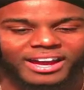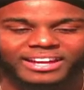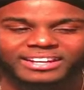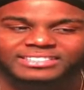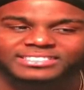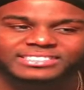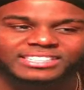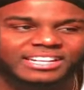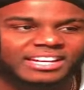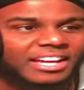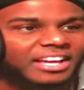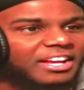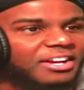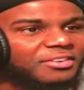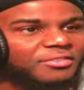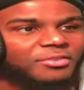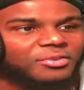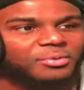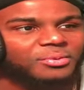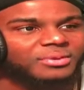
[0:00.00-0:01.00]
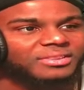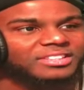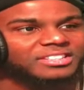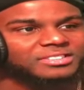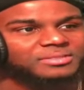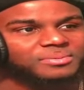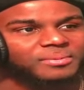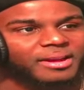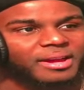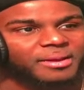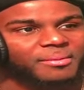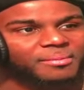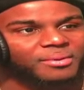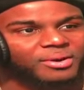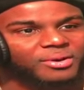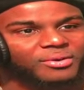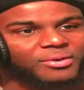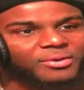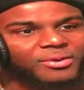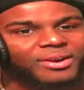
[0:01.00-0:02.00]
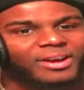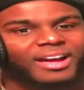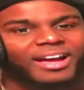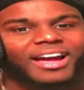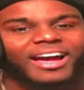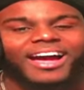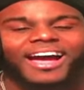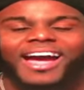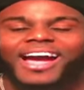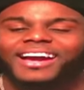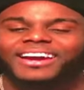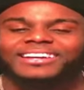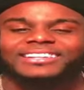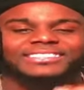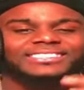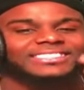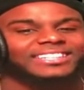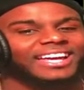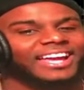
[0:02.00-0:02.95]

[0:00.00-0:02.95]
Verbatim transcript: see an interview with this man, bro. I gotta see an